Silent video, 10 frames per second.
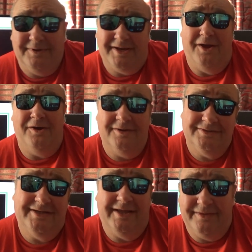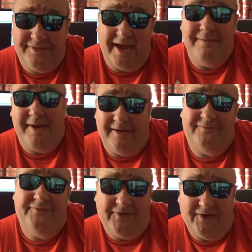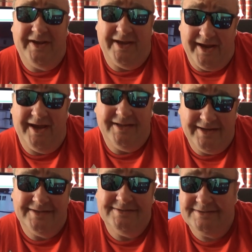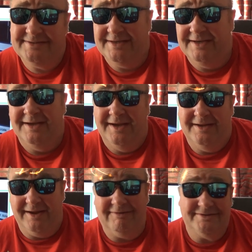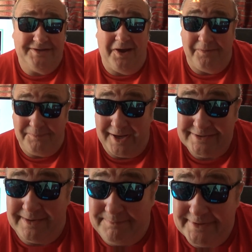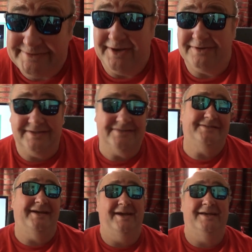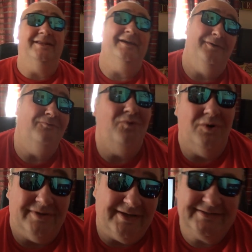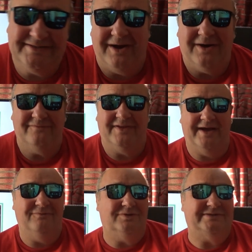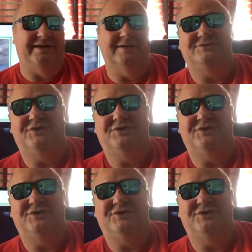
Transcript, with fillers: Gosh, they met fucking aliens. Now, it's not a bad episode, it's the alien one. It's sort of like, was it a